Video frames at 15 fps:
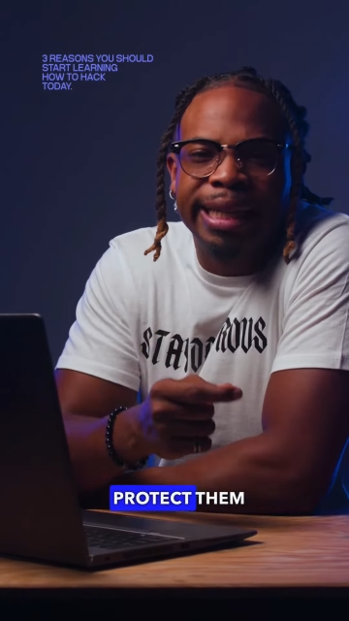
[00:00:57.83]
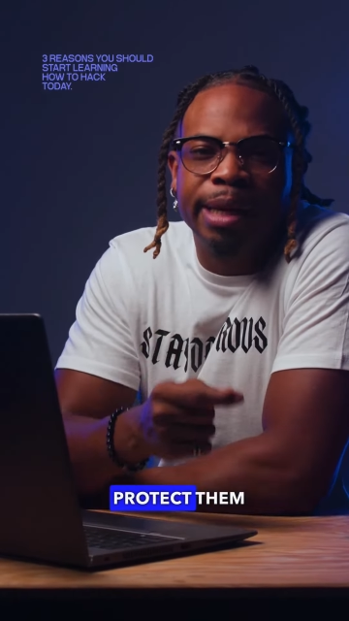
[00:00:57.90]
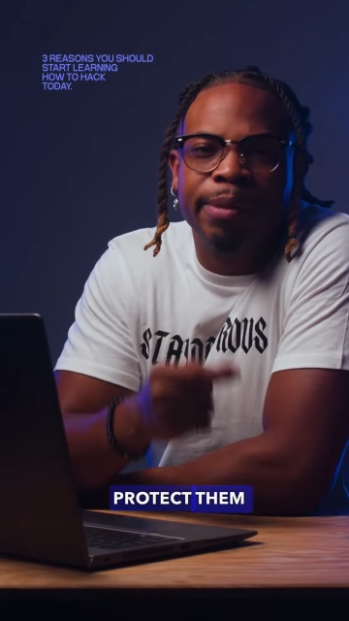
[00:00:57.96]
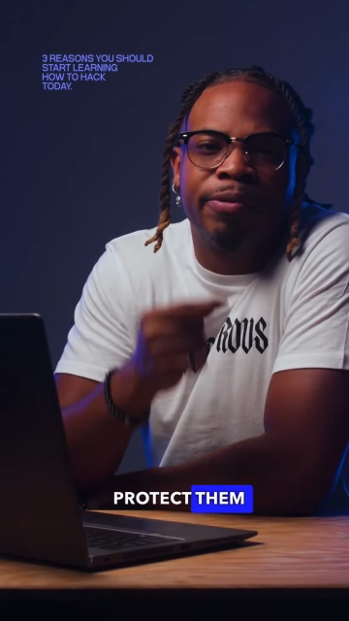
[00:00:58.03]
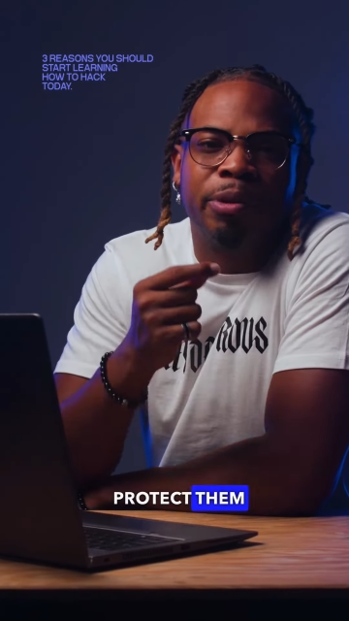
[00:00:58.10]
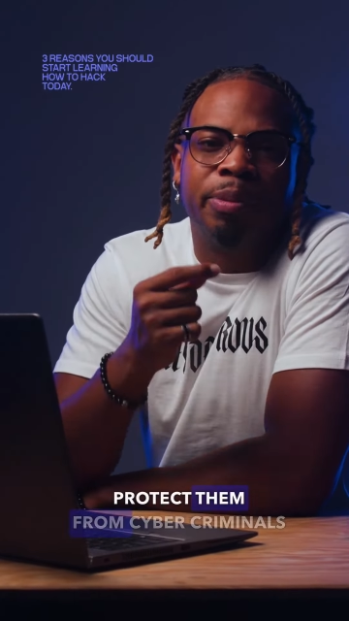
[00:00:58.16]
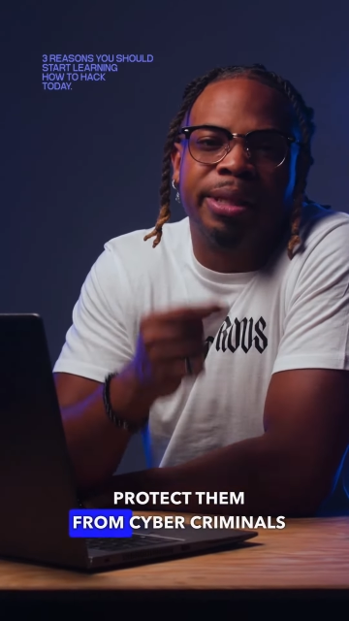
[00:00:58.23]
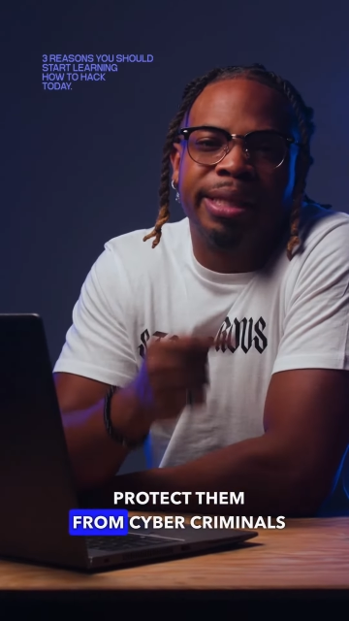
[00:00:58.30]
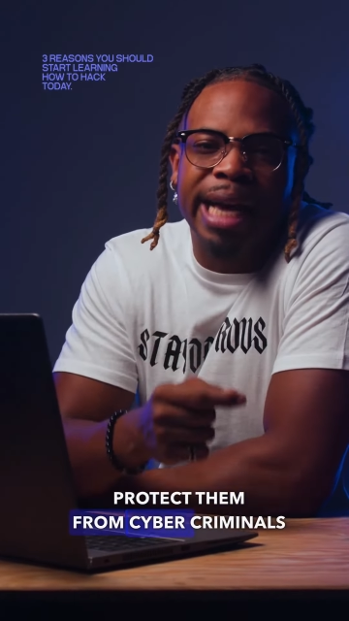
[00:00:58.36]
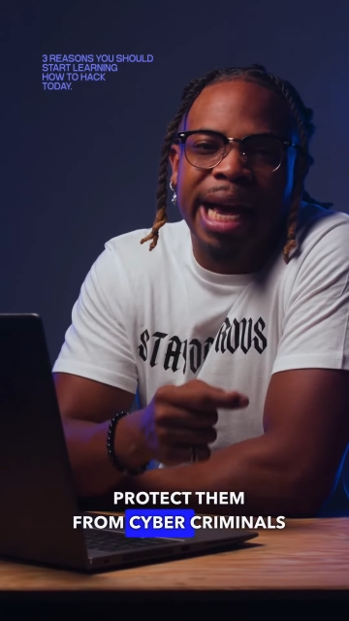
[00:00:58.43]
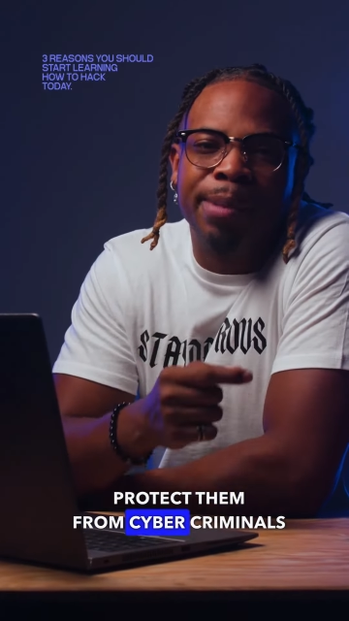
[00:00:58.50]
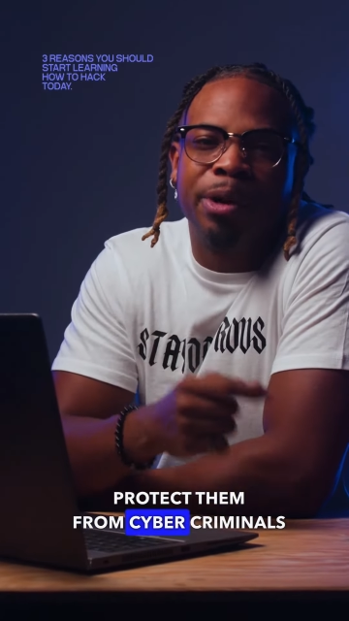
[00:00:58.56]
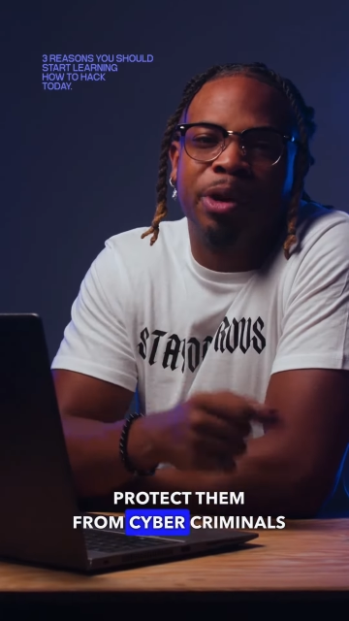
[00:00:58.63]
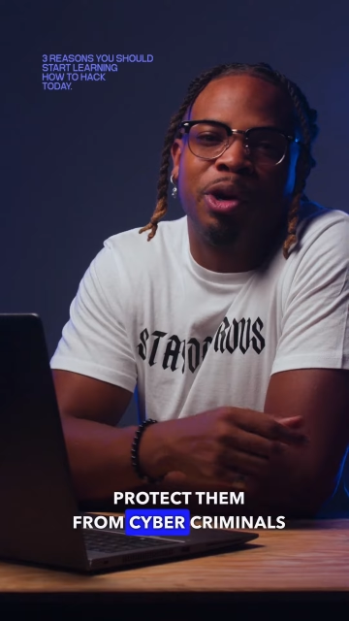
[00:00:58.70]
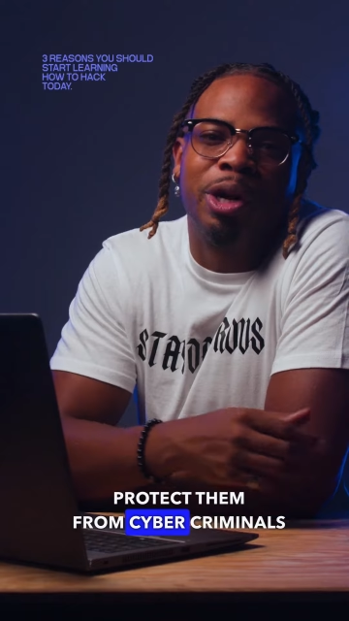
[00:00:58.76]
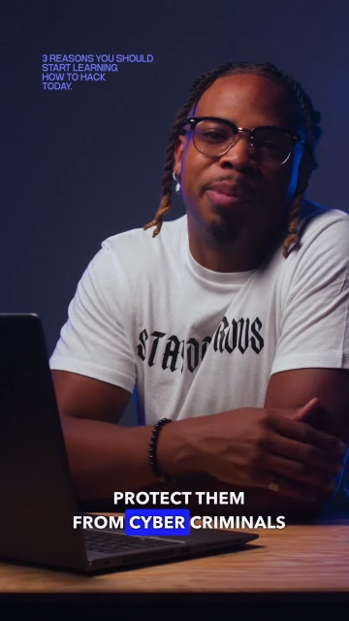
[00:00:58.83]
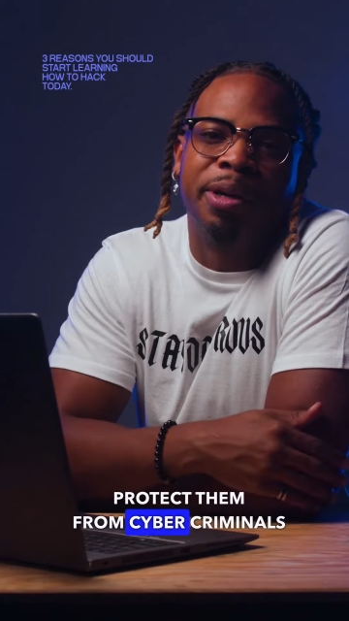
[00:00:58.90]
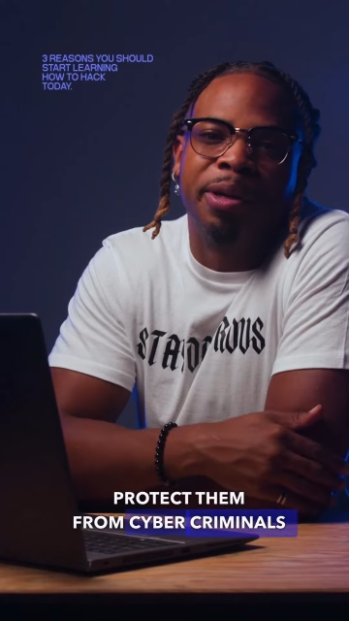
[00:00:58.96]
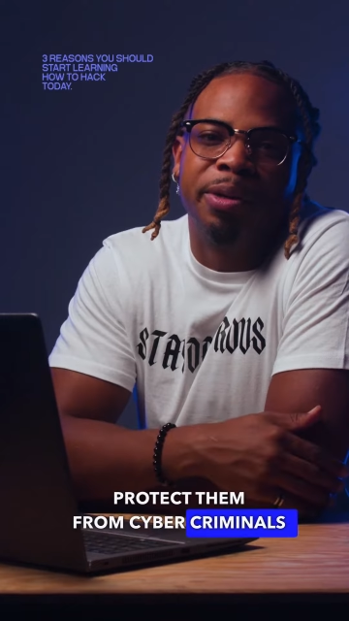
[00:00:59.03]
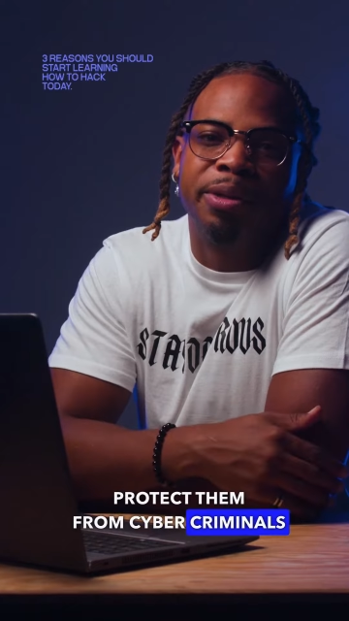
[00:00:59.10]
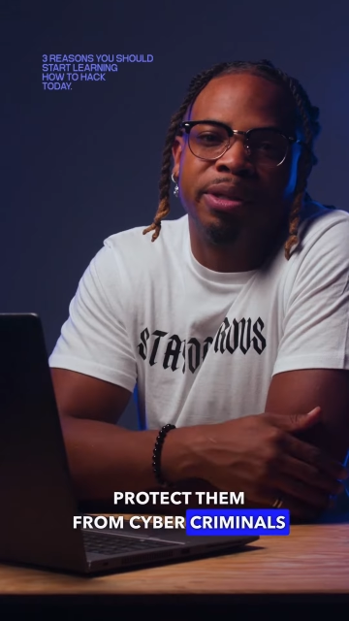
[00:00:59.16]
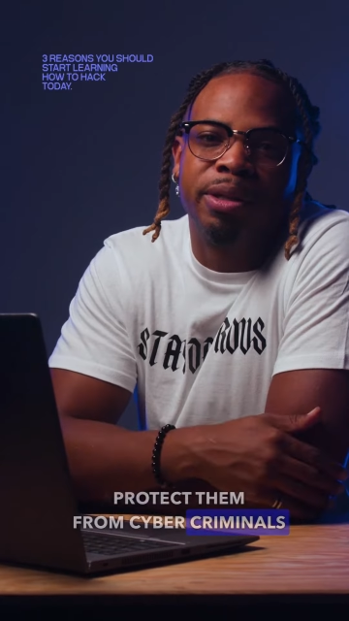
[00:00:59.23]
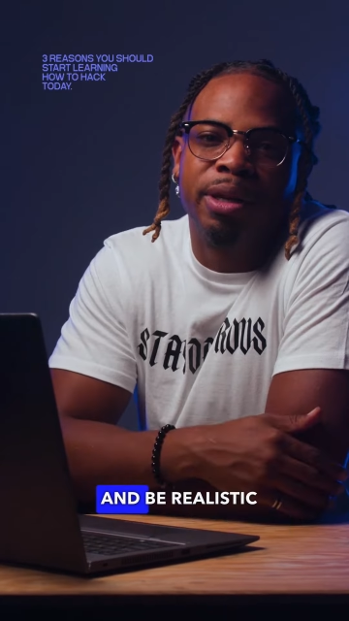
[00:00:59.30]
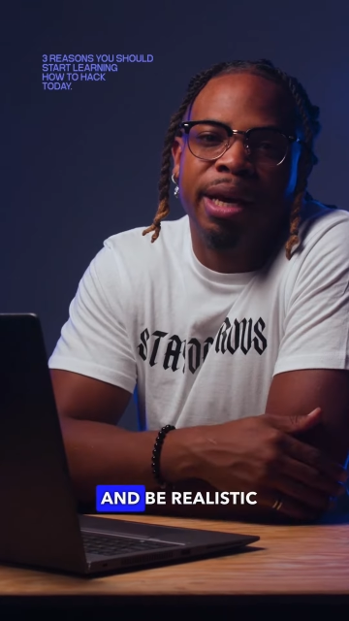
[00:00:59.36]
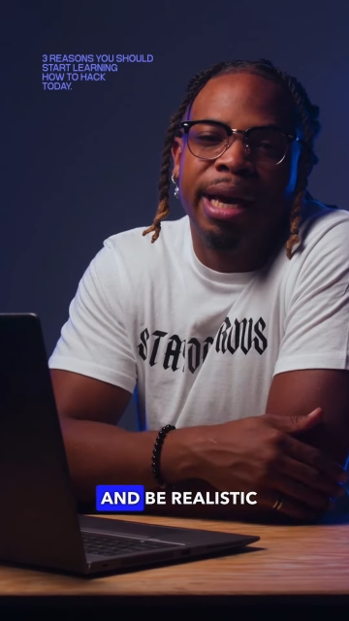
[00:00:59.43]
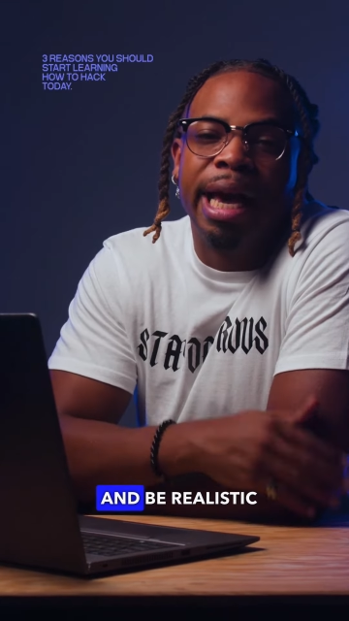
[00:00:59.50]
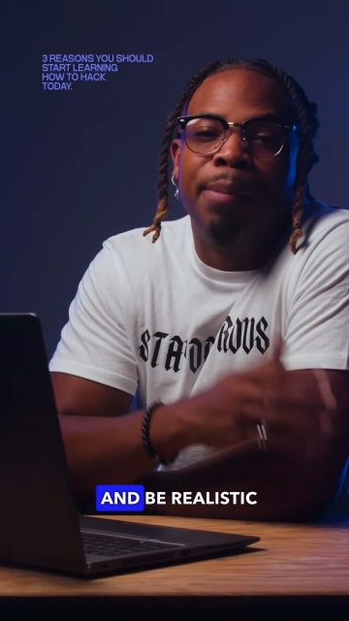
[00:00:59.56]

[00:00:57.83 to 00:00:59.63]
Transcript: them from cyber criminals?